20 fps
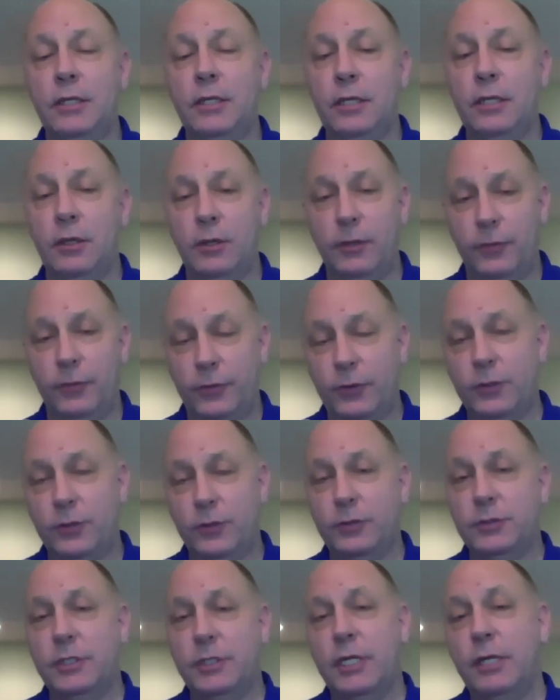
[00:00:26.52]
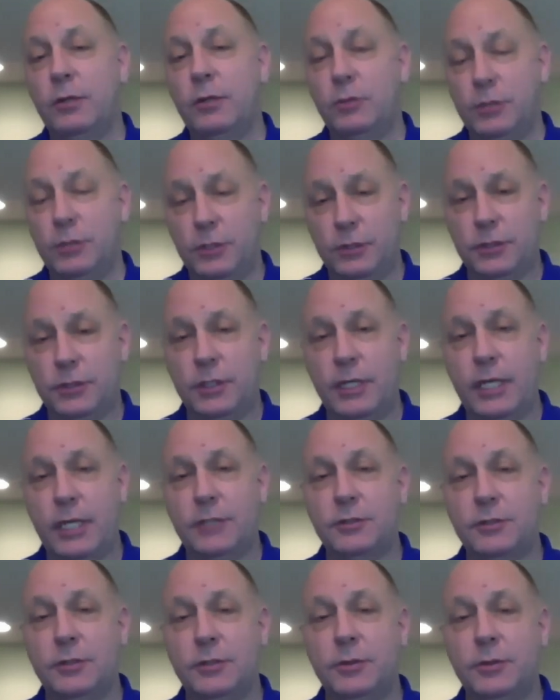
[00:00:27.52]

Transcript: on Thursday, which is the National